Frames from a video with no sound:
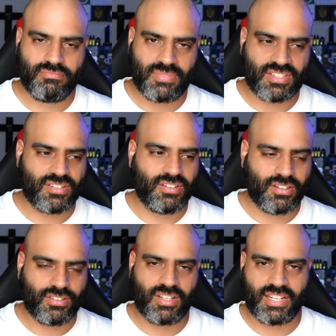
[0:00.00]
that's
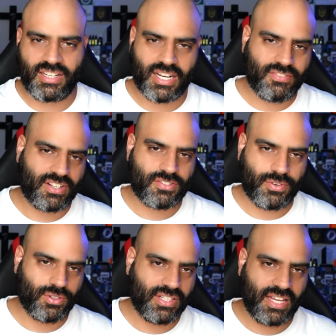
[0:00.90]
another like kind of
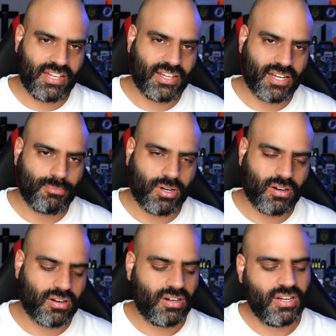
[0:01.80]
exfoliating kind of
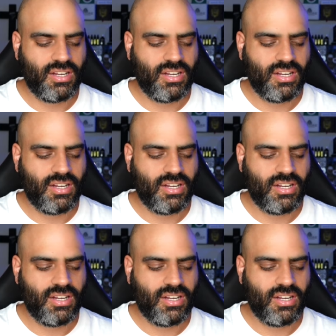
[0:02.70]
bar.